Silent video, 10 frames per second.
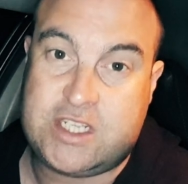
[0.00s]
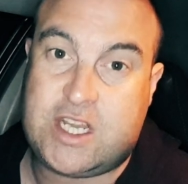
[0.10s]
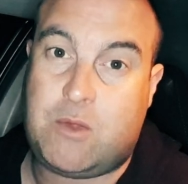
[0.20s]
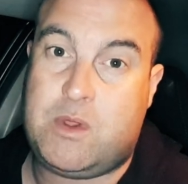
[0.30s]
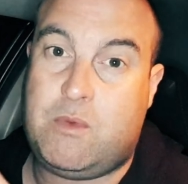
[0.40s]

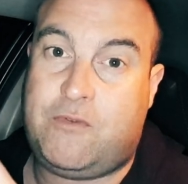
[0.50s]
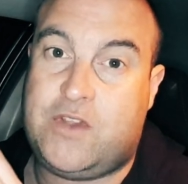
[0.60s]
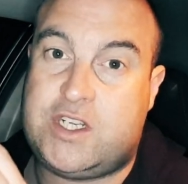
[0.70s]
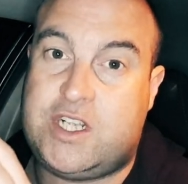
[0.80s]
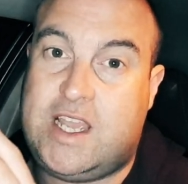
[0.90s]
So we were
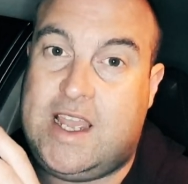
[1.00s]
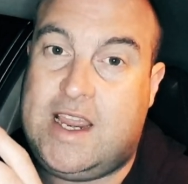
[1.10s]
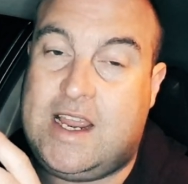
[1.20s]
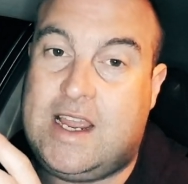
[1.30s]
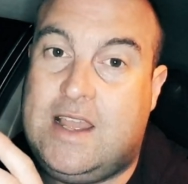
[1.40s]

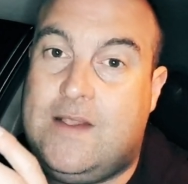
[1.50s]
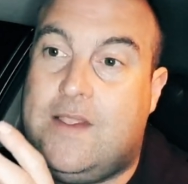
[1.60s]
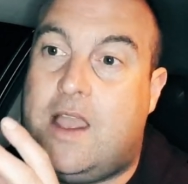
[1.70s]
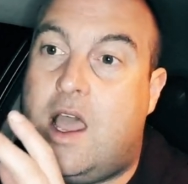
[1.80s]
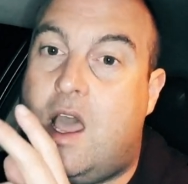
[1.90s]
fishing
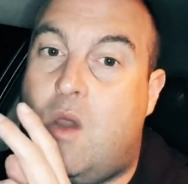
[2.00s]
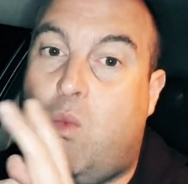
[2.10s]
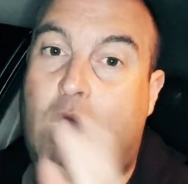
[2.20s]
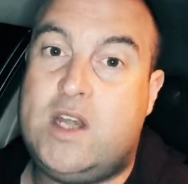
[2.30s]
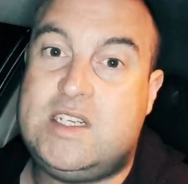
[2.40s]

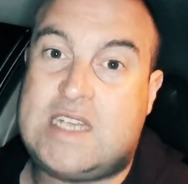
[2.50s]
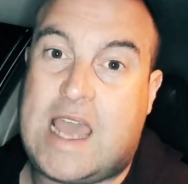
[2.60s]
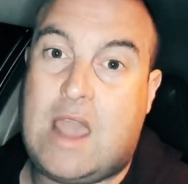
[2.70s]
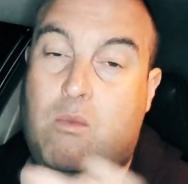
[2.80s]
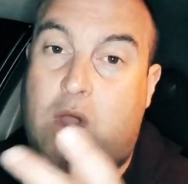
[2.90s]
one down,